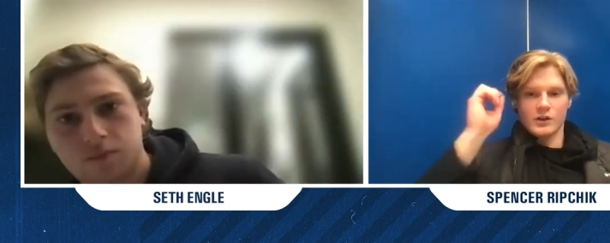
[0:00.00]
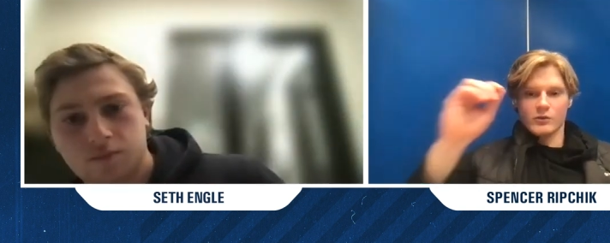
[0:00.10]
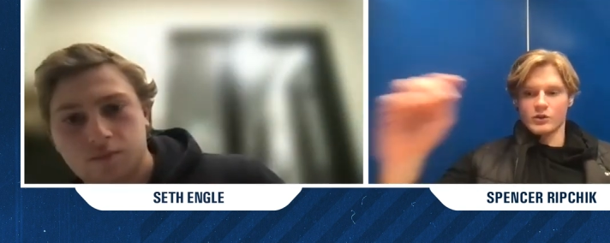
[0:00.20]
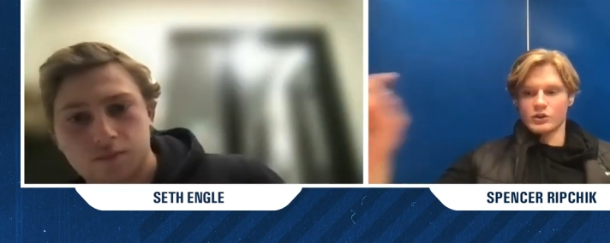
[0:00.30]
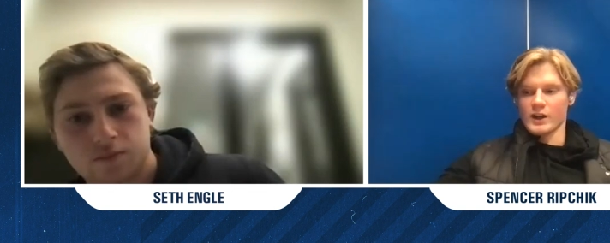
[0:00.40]
Speaker 1: hearing
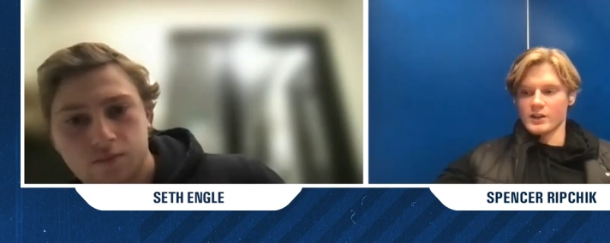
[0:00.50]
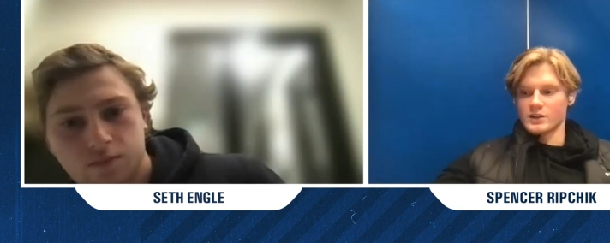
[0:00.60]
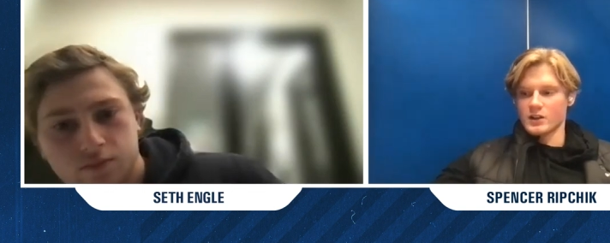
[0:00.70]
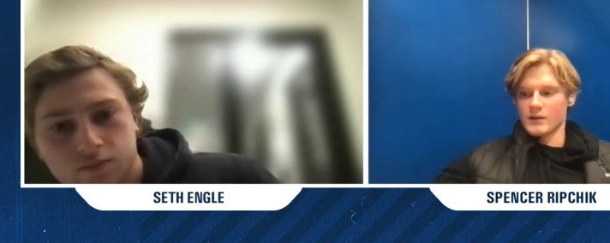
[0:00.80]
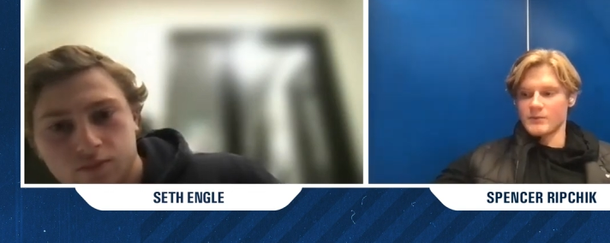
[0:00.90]
what Jacquie
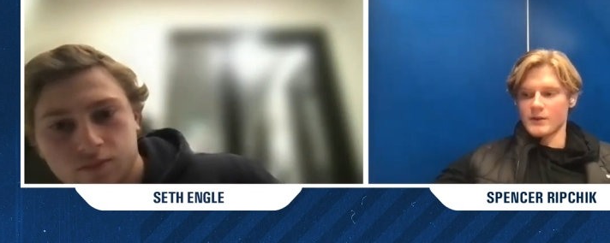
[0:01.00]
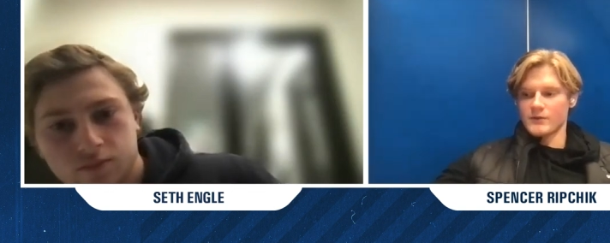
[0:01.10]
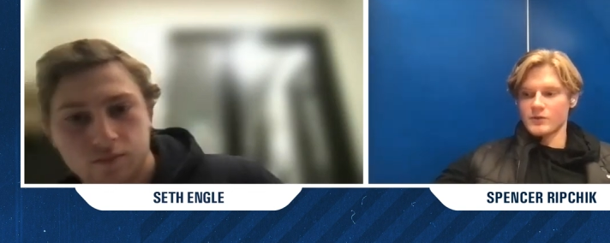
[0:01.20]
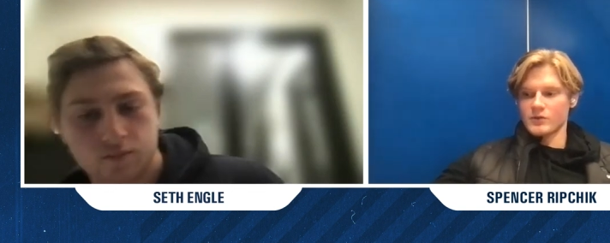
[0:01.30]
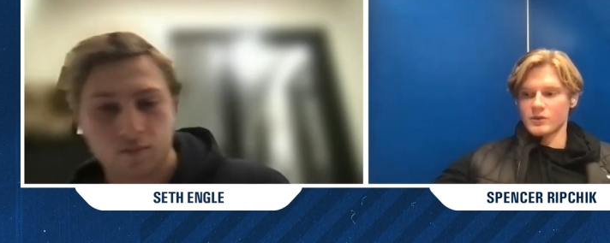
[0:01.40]
said, I've
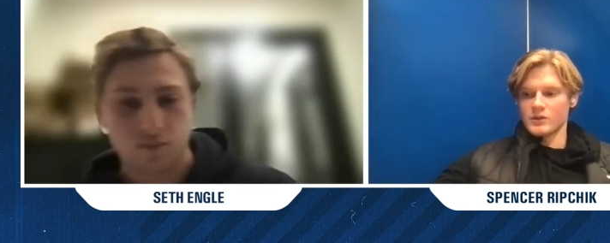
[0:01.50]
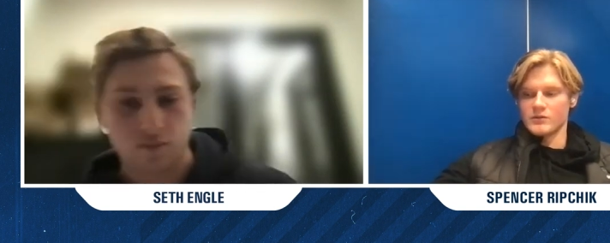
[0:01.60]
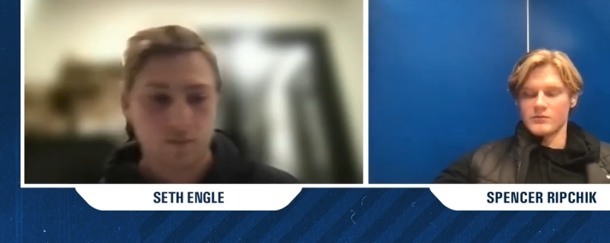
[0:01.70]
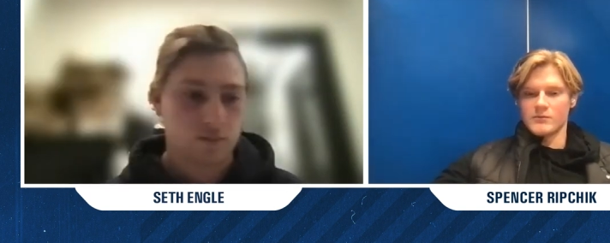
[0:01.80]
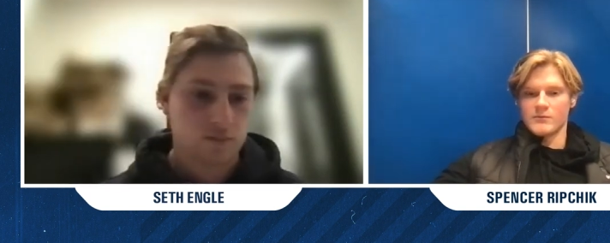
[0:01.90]
definitely
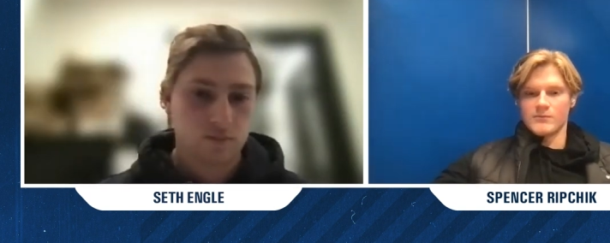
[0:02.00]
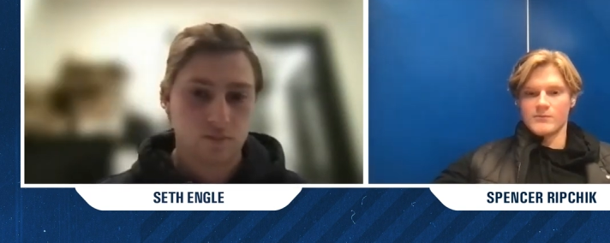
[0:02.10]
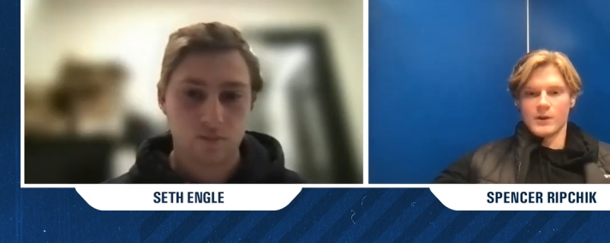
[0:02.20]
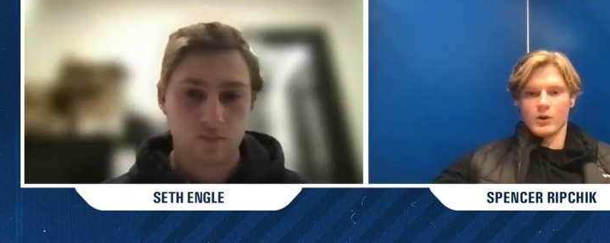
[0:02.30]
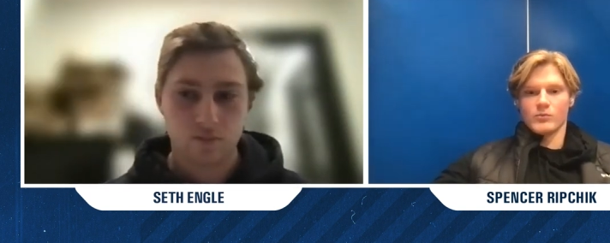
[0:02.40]

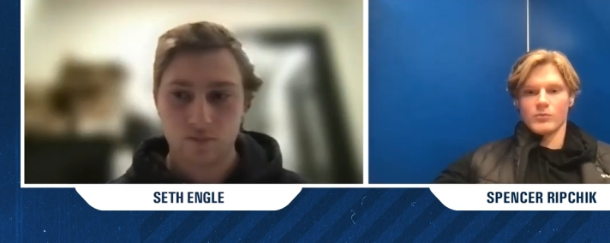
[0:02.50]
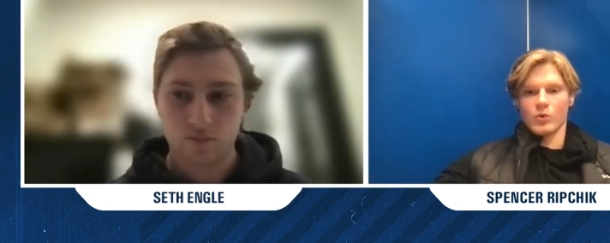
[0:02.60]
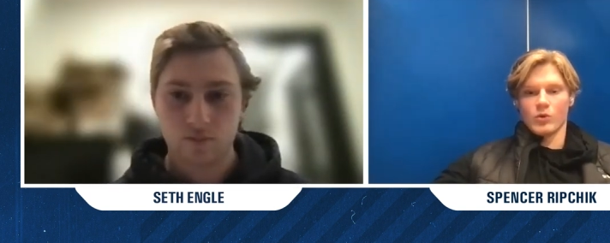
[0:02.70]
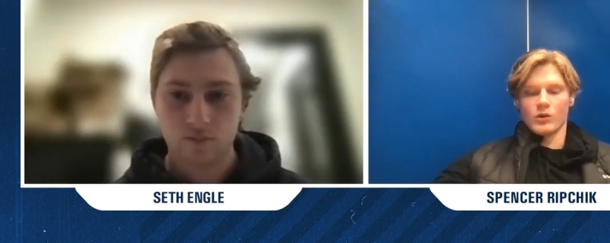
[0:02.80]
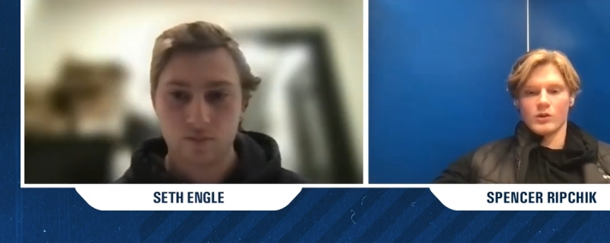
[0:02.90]
felt
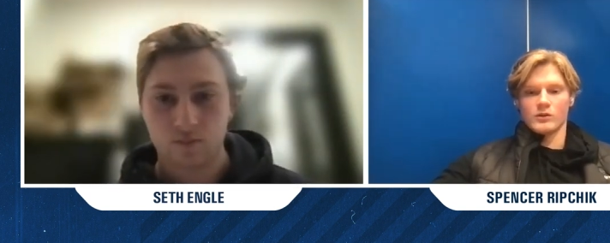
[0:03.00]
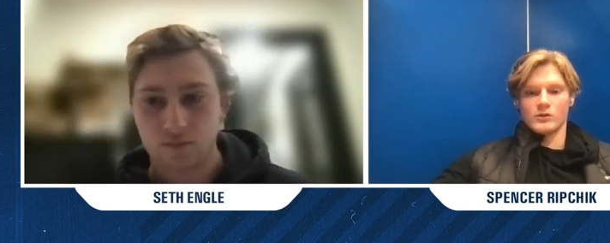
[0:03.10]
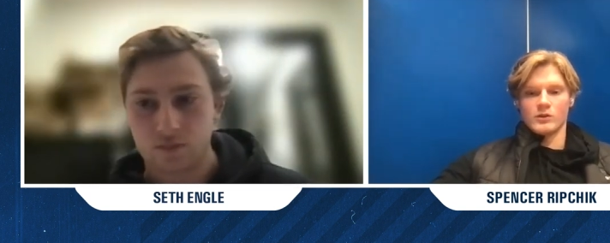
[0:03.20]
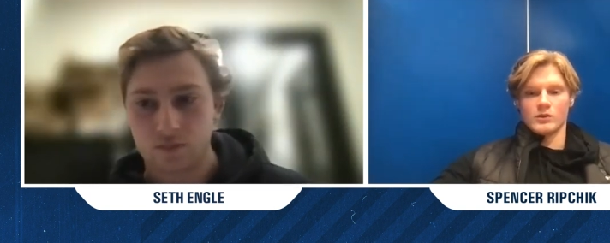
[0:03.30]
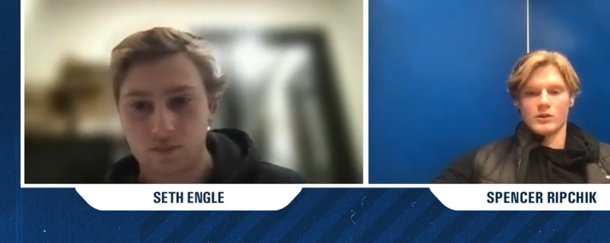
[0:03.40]
more
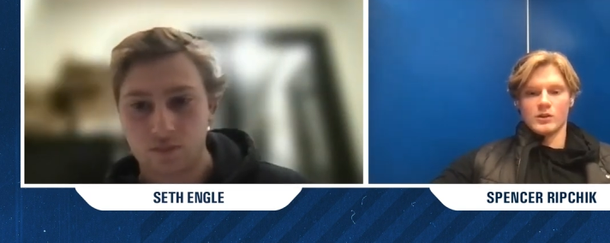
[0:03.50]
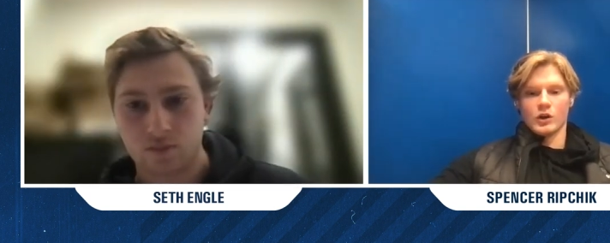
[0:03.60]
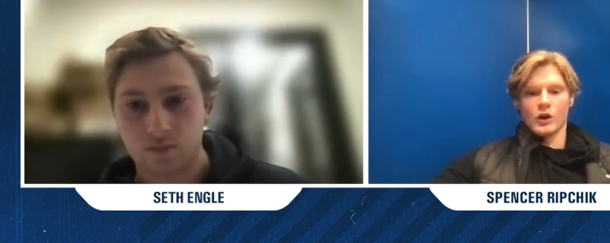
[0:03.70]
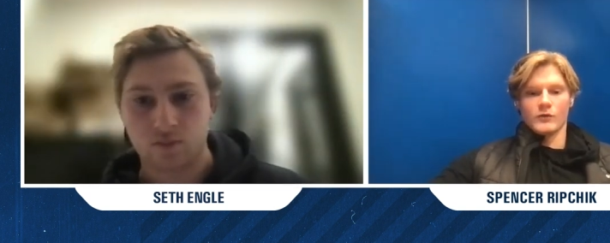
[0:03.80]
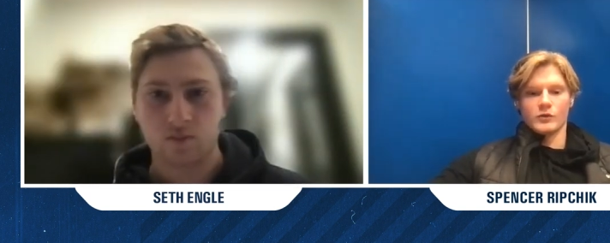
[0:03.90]

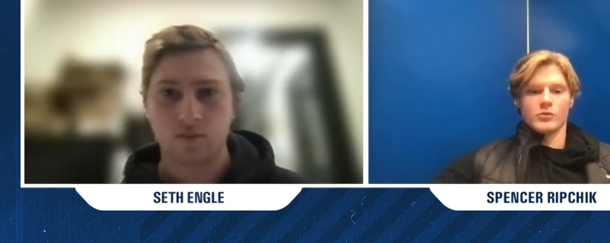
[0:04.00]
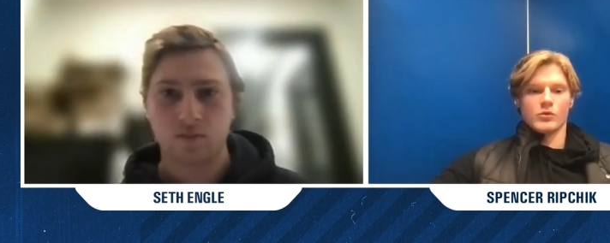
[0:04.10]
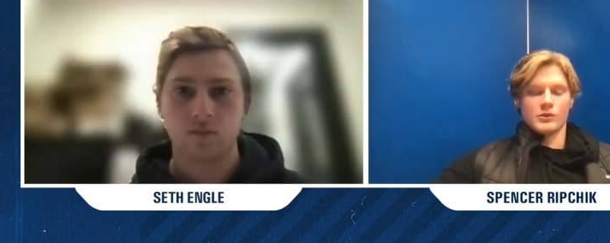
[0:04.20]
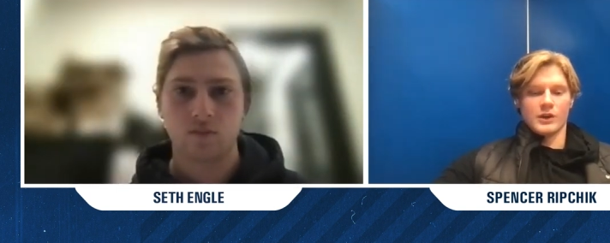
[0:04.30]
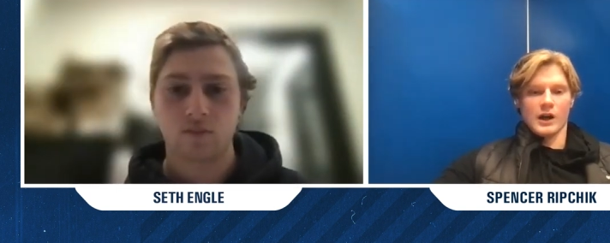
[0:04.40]
comfortable
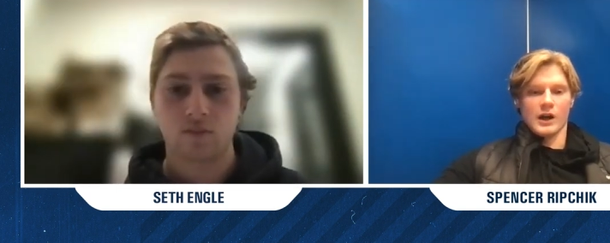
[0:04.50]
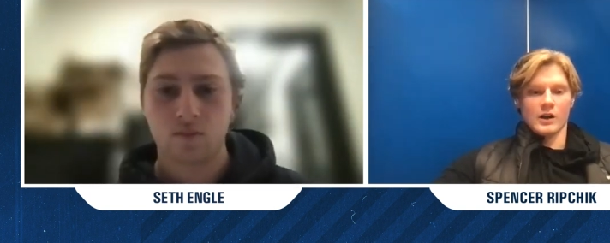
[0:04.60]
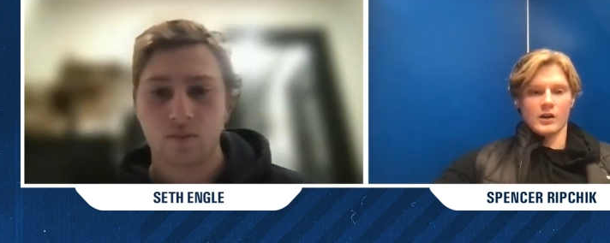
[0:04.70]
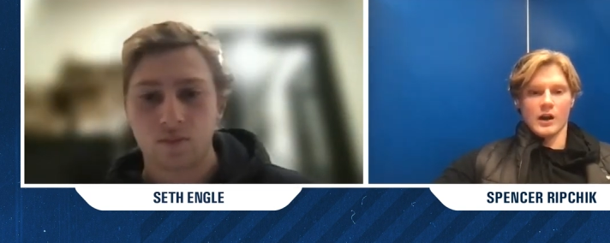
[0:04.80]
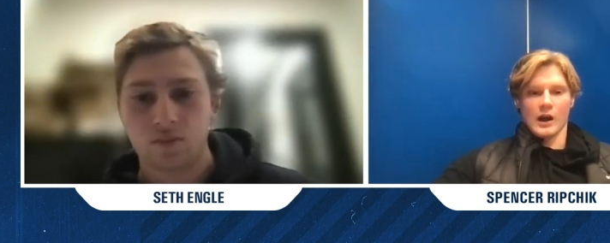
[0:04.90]
with the
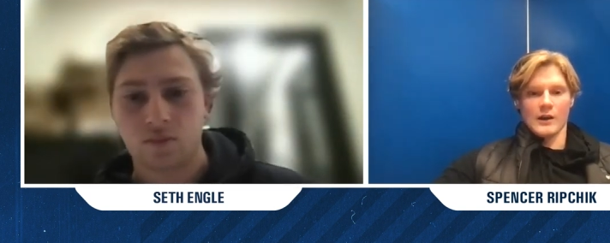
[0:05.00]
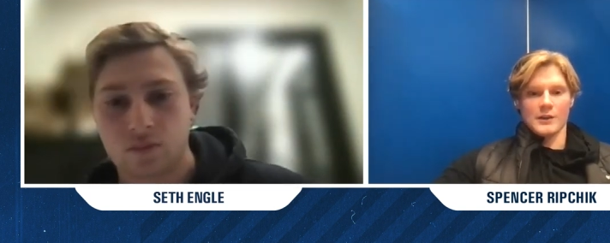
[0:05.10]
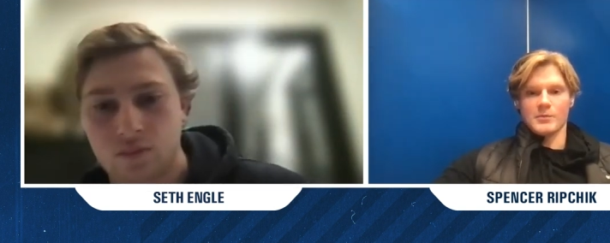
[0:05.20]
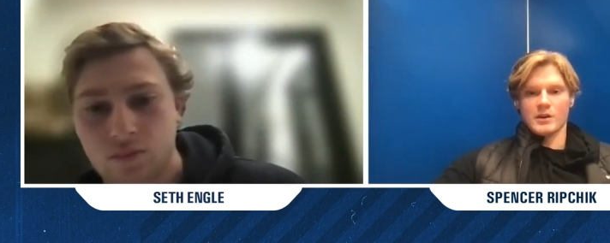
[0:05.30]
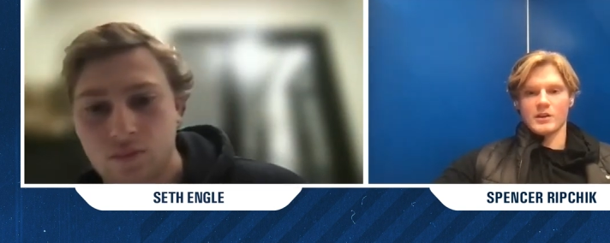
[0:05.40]
hire. I, at
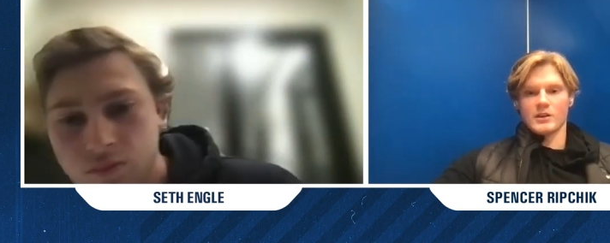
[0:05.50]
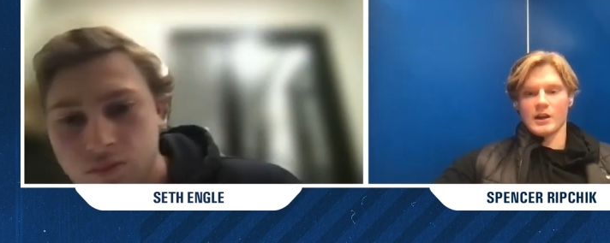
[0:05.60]
the beginning of the